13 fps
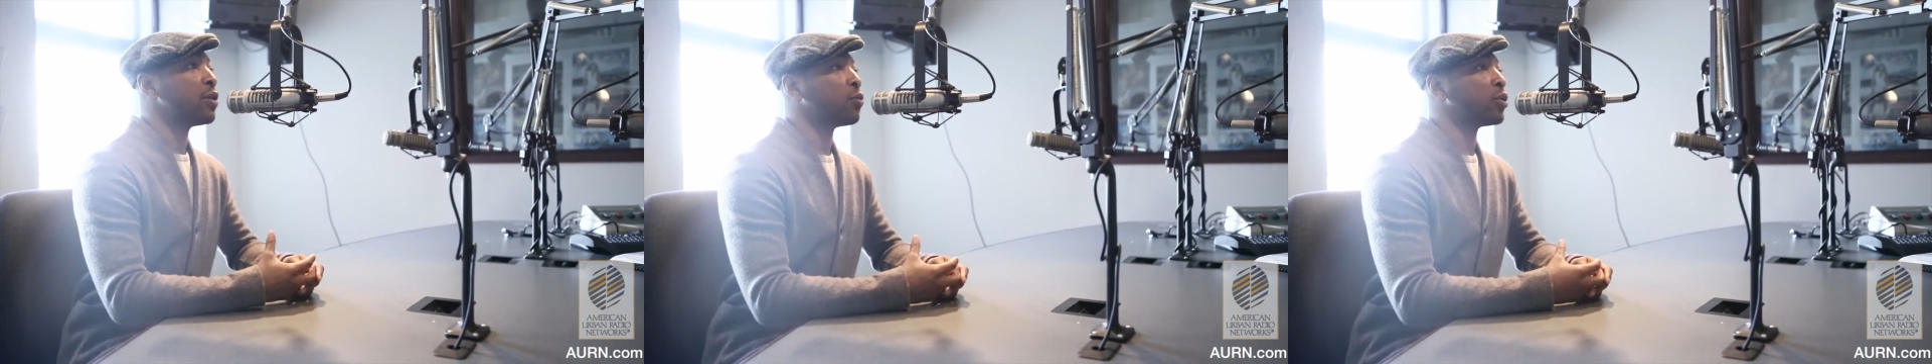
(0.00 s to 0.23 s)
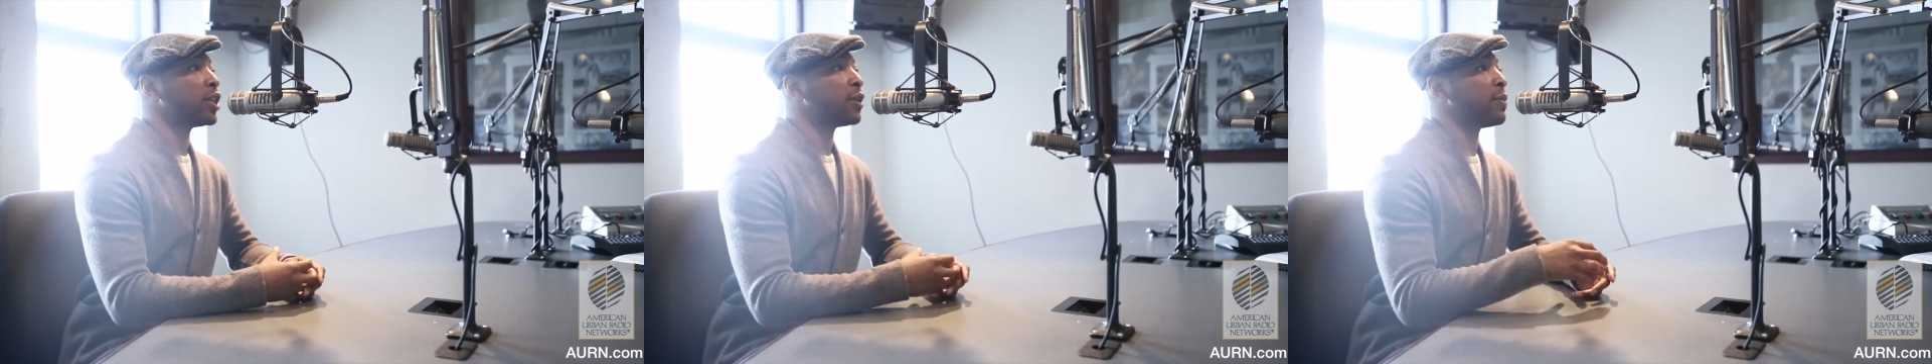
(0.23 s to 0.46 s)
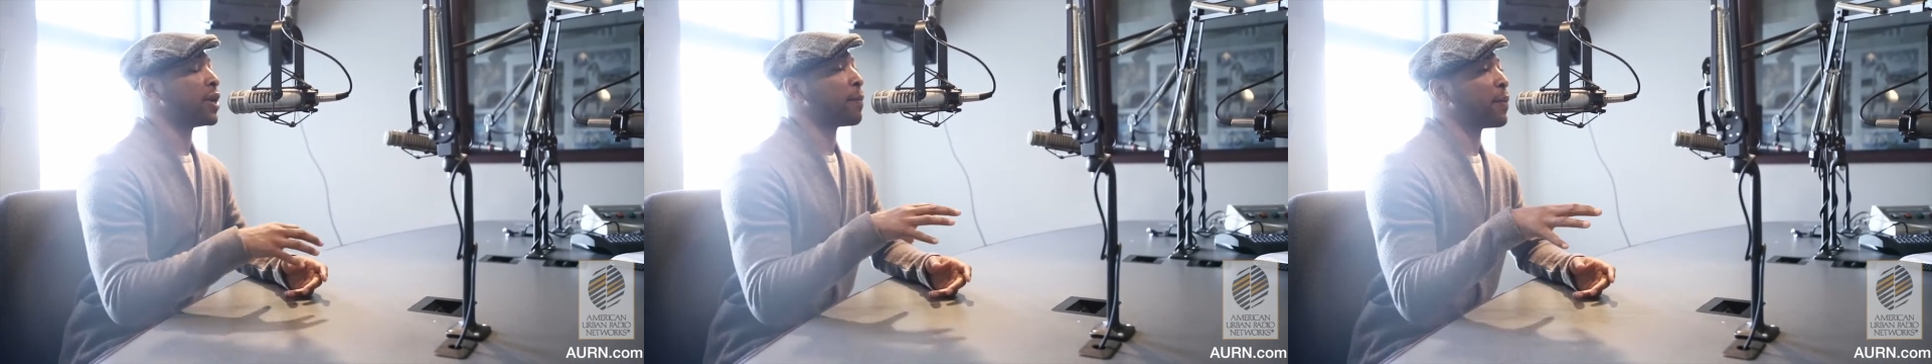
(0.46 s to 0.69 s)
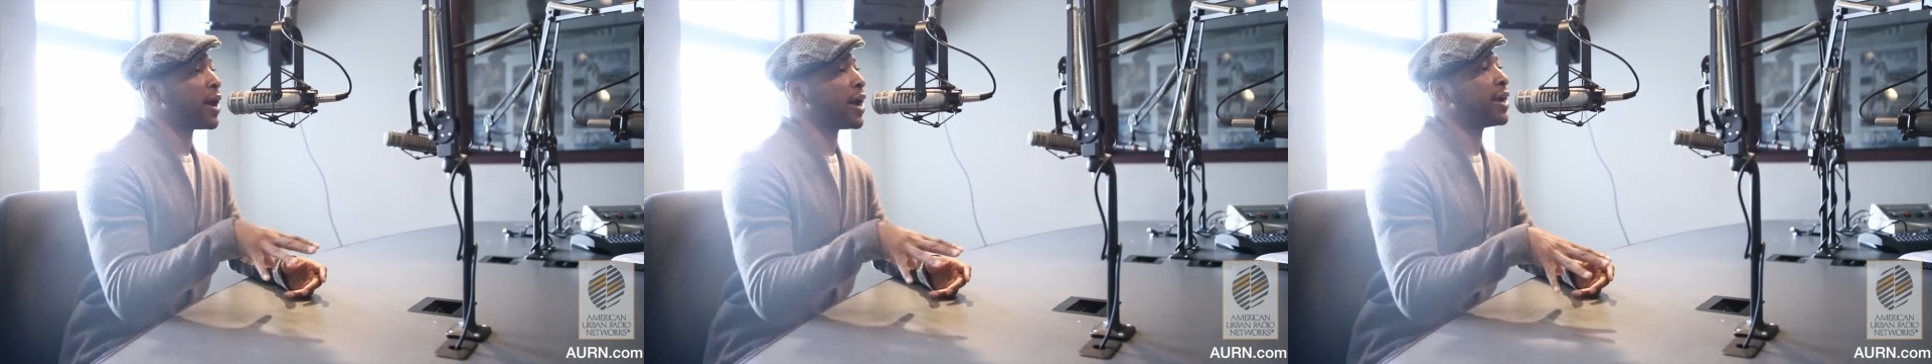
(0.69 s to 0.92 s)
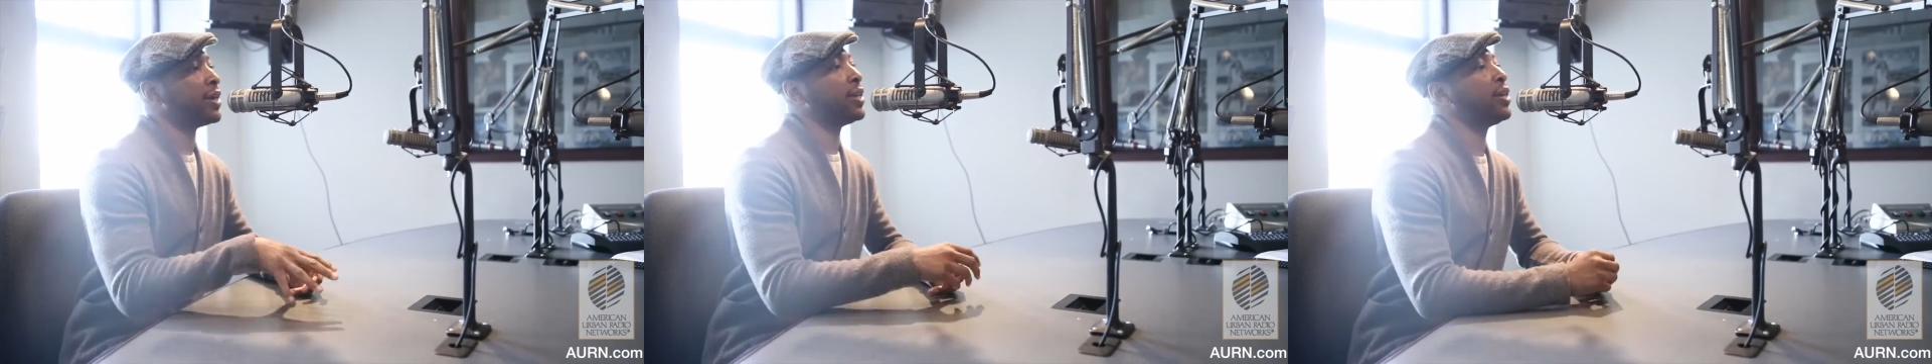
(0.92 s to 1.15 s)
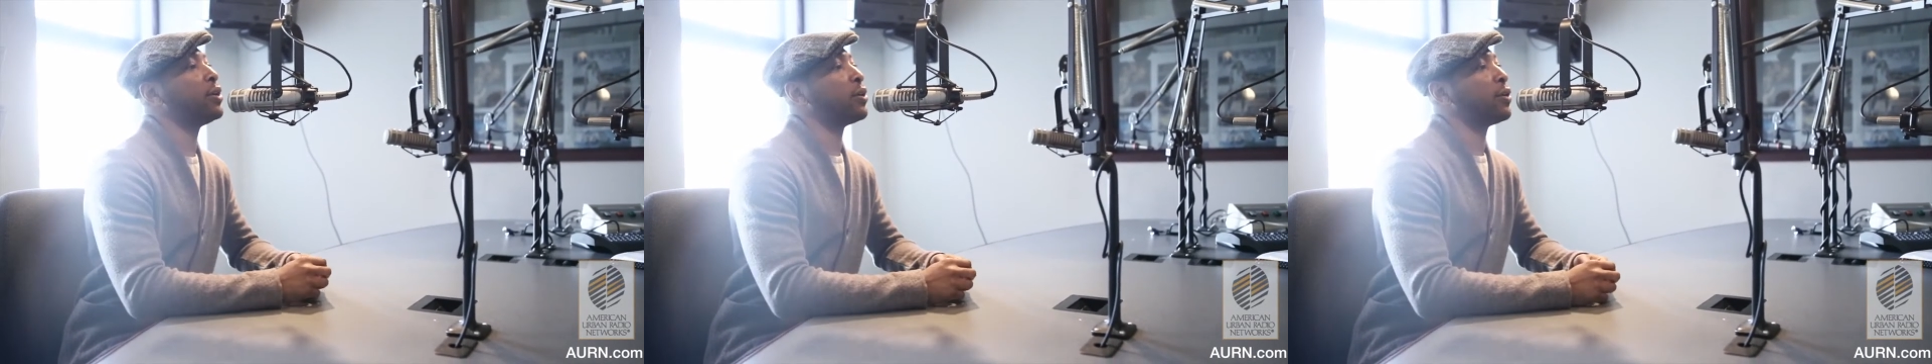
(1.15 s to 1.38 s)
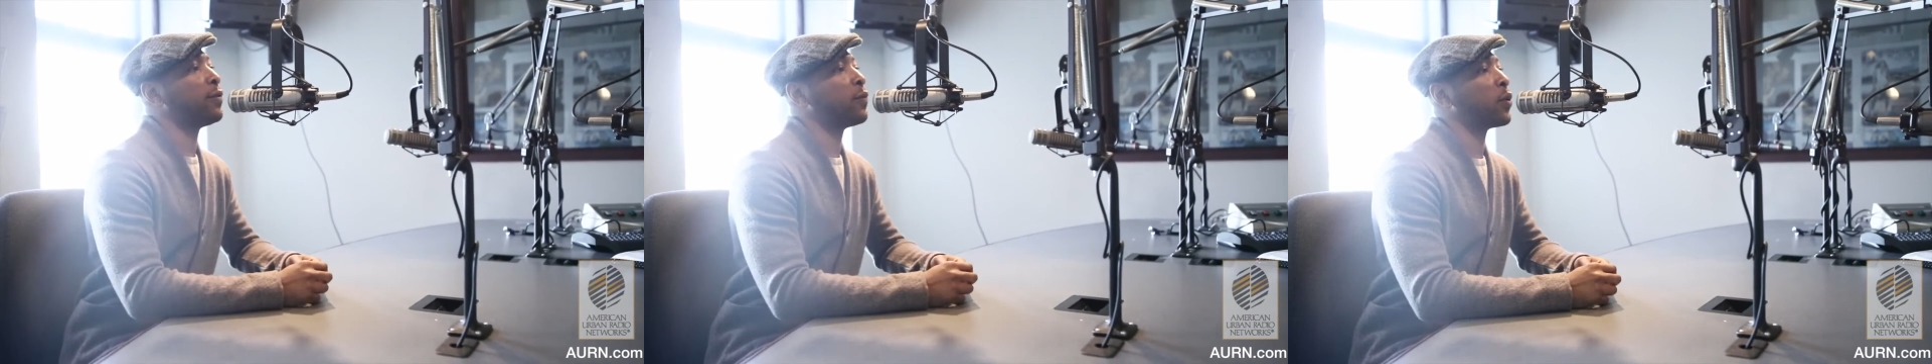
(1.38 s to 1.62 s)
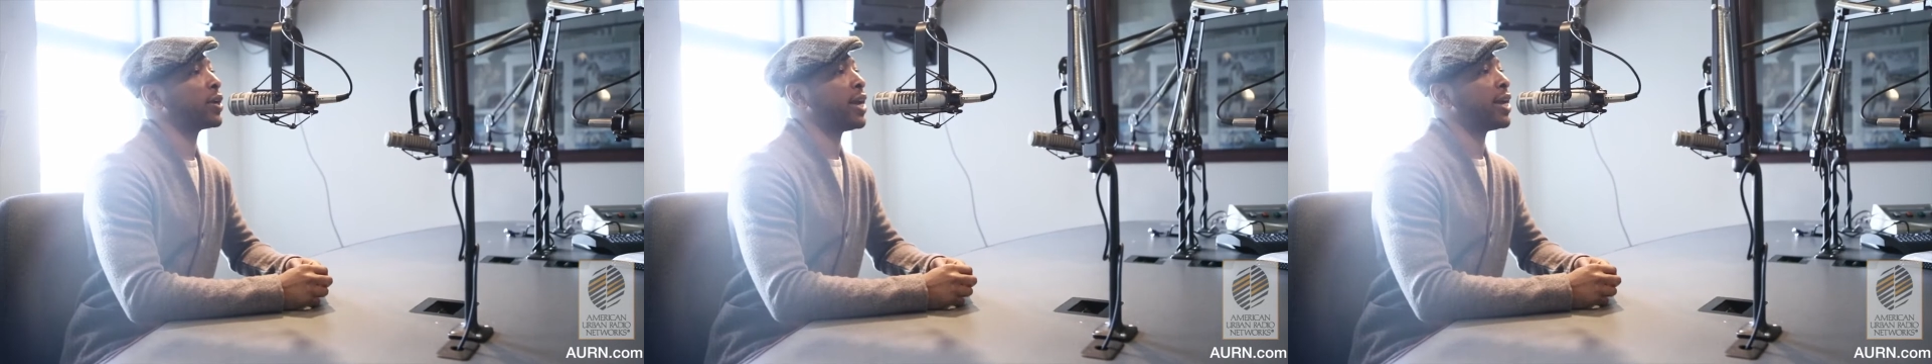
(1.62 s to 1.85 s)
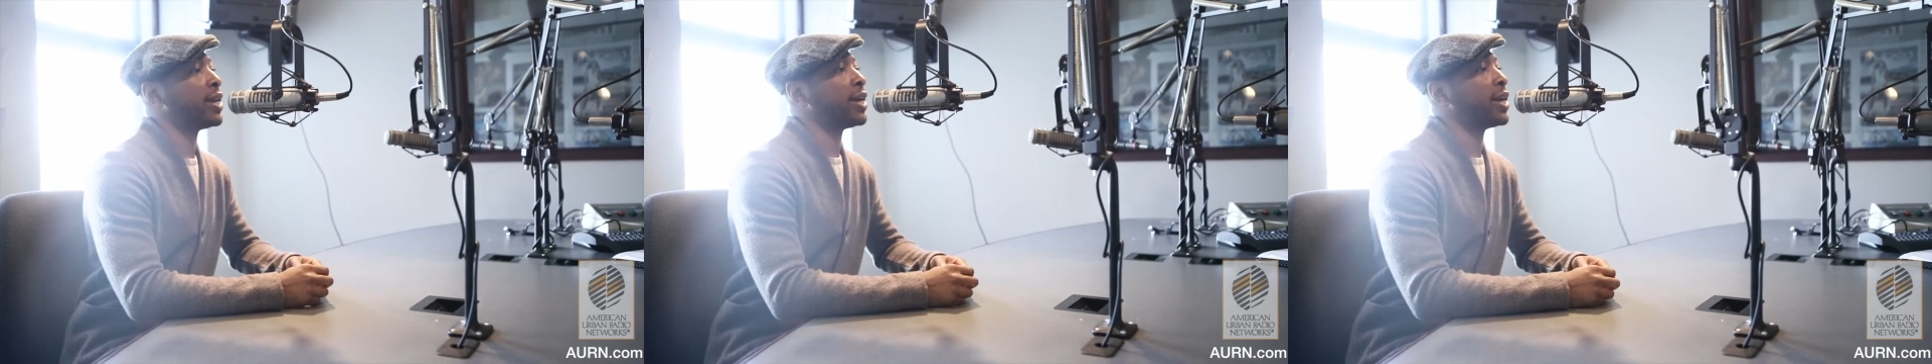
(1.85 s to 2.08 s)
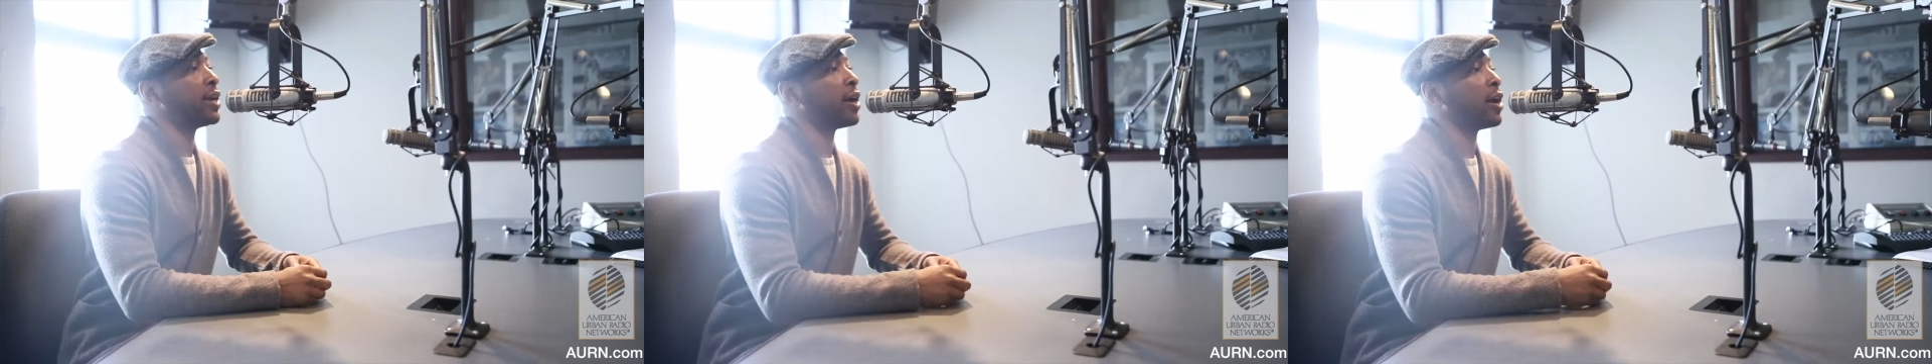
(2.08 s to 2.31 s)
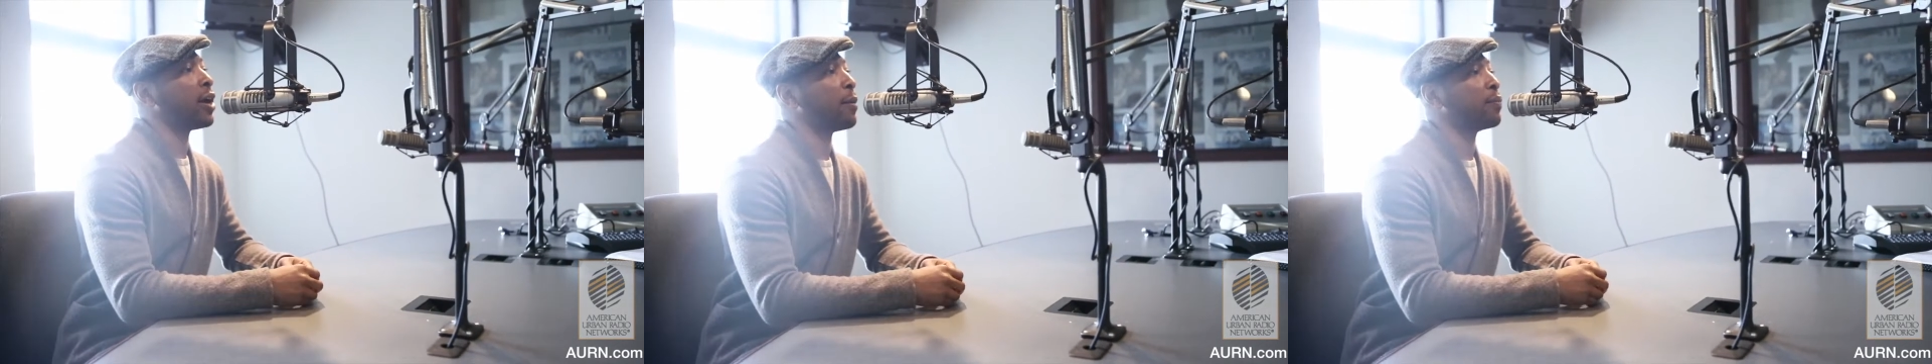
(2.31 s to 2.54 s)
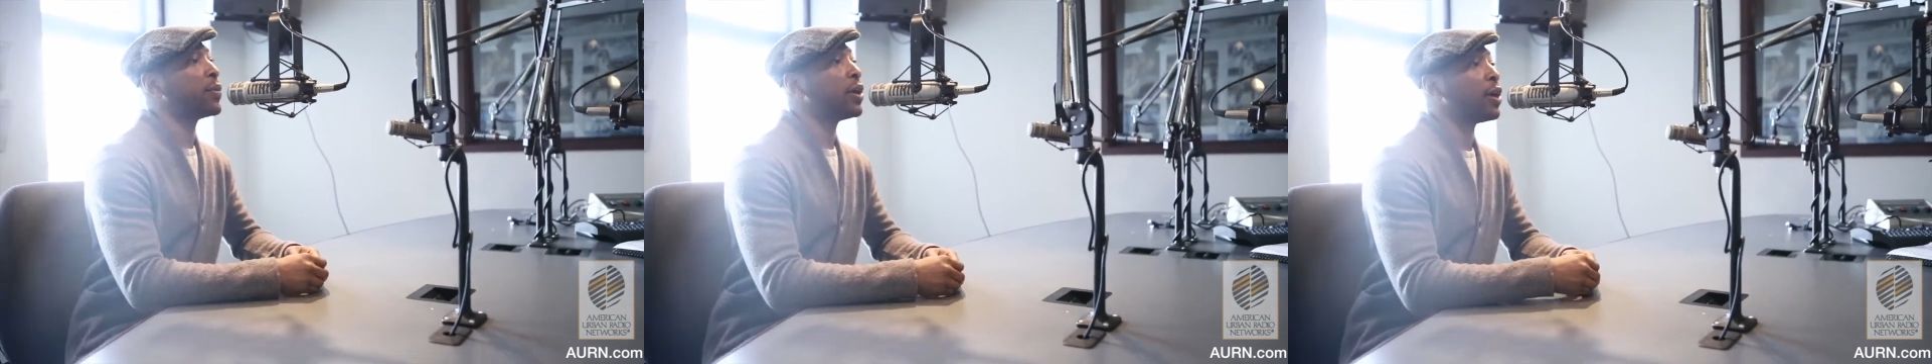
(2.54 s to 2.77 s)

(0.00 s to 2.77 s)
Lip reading: really being a pioneer for getting a